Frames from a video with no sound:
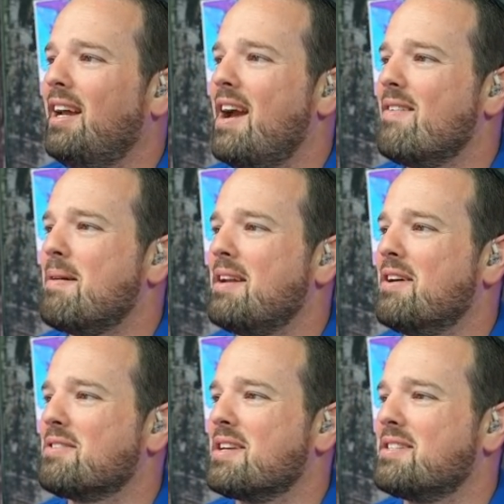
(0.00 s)
Everybody
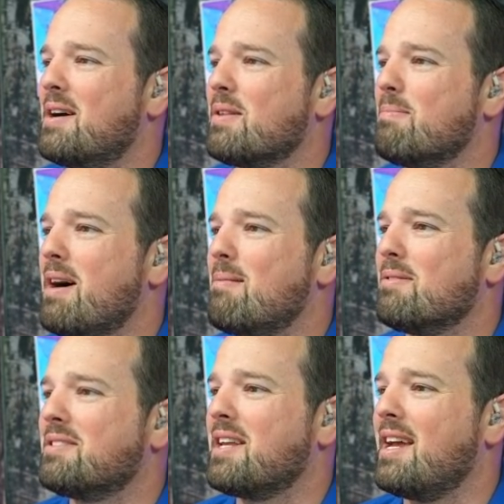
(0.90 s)
knows that's not what the
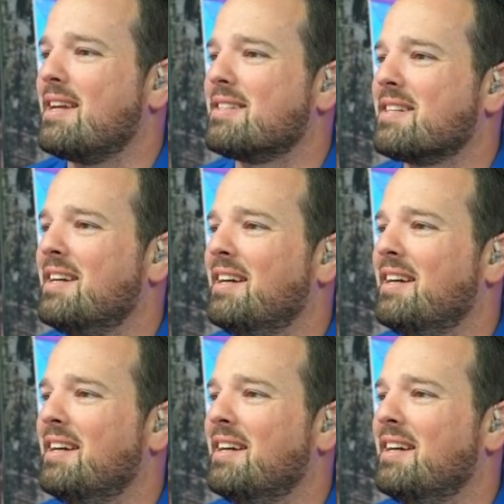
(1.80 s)
Bible says.